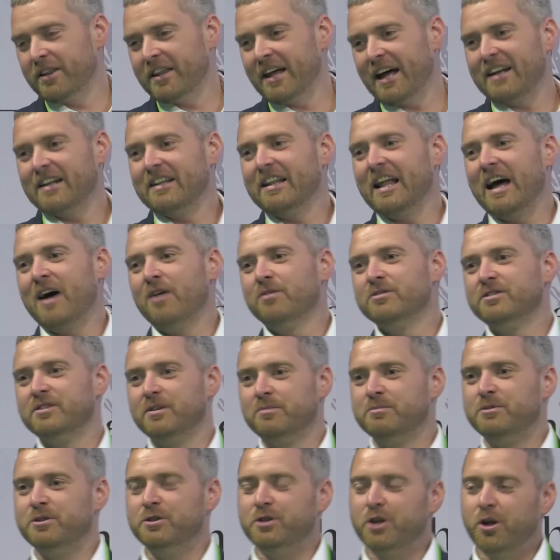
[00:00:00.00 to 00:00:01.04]
that allows
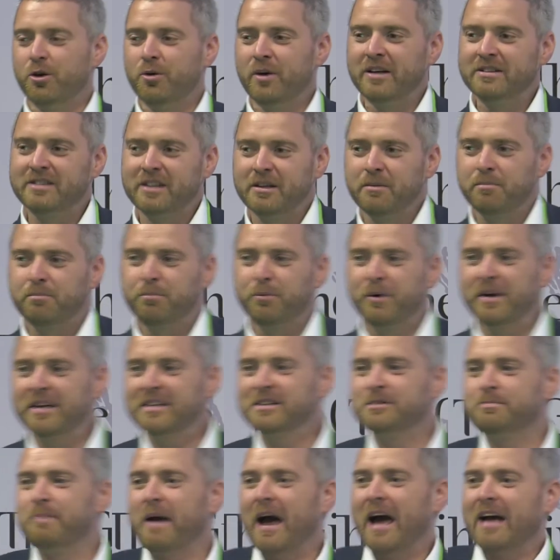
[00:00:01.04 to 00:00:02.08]
them to do is that it
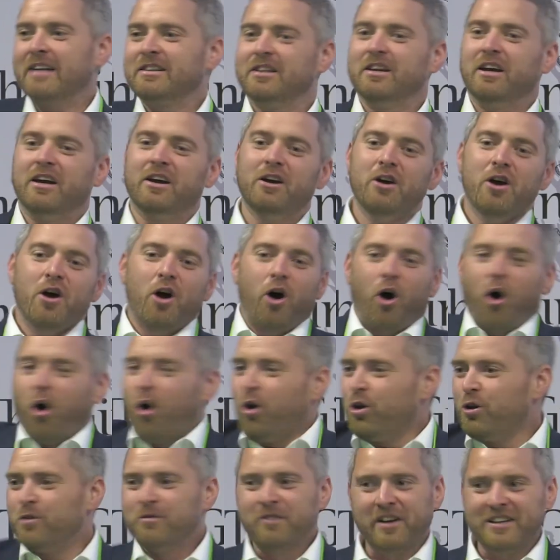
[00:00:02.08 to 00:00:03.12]
brings back to
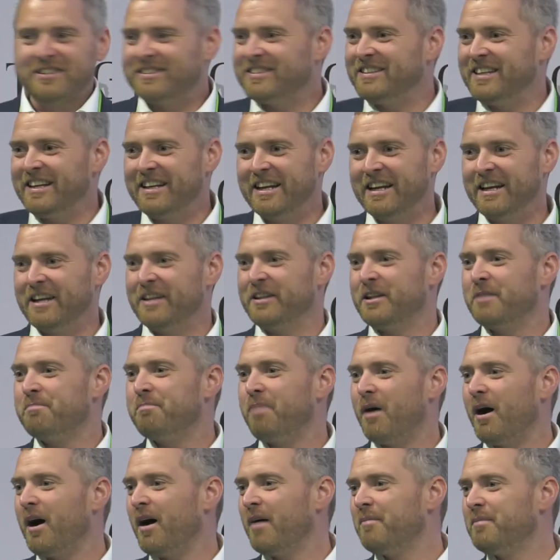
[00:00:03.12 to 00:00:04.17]
all of us sitting in the
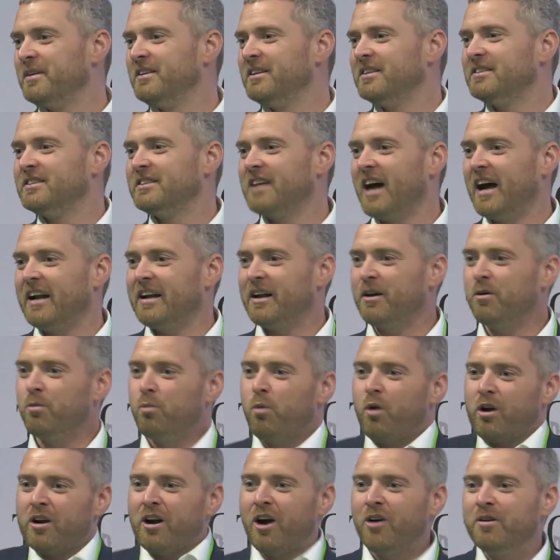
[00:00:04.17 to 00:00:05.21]
pub and deciding
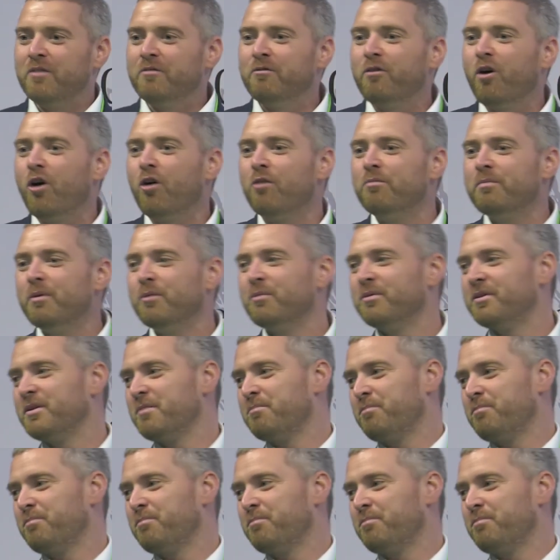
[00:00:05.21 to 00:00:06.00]
what our involvement with the